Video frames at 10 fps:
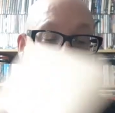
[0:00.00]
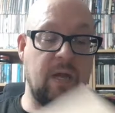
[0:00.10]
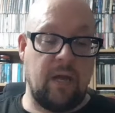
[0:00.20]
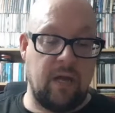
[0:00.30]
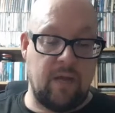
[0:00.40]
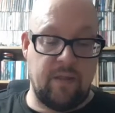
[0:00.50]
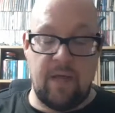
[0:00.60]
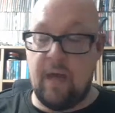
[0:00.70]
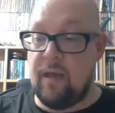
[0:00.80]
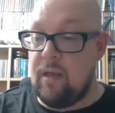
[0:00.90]
uh,
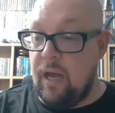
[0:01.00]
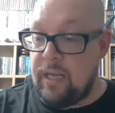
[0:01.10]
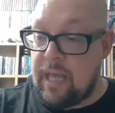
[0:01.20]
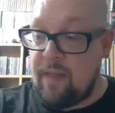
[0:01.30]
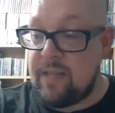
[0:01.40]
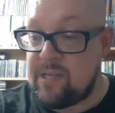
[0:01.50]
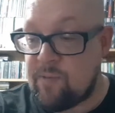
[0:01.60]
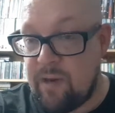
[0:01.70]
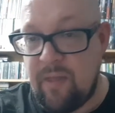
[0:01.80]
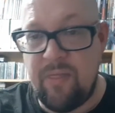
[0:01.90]
there and again these
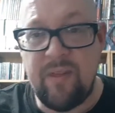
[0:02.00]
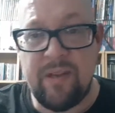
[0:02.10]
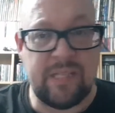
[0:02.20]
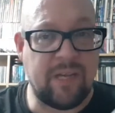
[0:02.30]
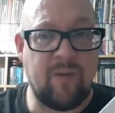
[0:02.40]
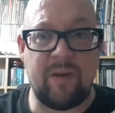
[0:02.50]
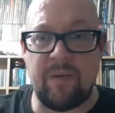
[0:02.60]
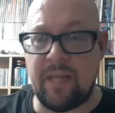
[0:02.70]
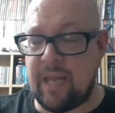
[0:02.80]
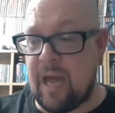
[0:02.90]
were like 30 quid
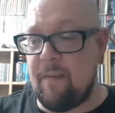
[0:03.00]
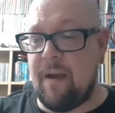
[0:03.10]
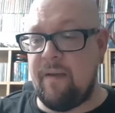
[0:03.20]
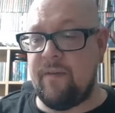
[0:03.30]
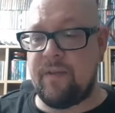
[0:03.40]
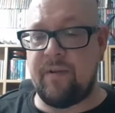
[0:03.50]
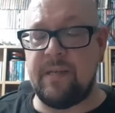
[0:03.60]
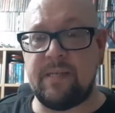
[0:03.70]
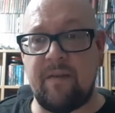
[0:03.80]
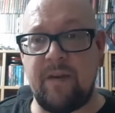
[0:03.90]
when they came out for three
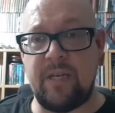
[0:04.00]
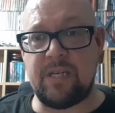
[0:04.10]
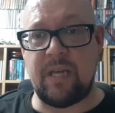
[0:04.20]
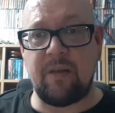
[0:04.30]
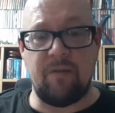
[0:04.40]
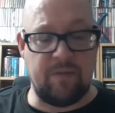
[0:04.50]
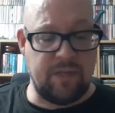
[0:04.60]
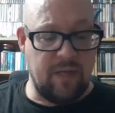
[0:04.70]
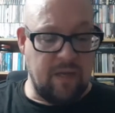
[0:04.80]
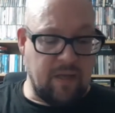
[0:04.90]
7 inch singles
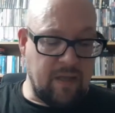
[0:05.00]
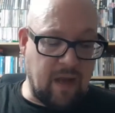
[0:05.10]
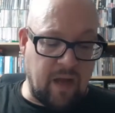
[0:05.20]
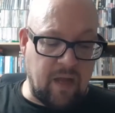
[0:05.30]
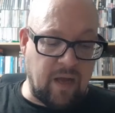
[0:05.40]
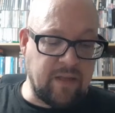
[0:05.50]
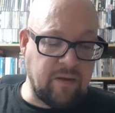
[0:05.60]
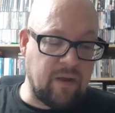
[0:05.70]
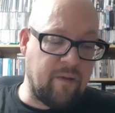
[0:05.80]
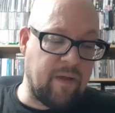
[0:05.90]
I, I,
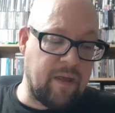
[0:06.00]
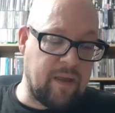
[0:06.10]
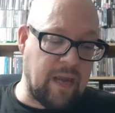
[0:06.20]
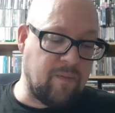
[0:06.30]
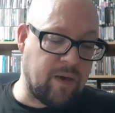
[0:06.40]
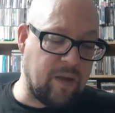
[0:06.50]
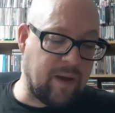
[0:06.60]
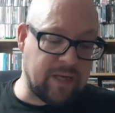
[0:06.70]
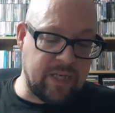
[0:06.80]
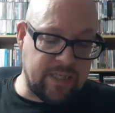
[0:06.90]
don't know anybody who
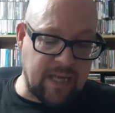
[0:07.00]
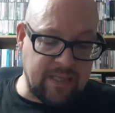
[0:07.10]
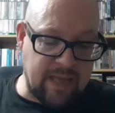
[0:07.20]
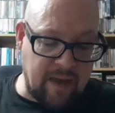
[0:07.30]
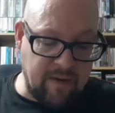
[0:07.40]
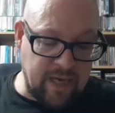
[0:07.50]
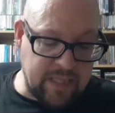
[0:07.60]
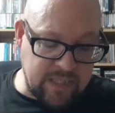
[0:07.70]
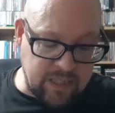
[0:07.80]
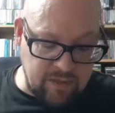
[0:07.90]
actually sat down and listened to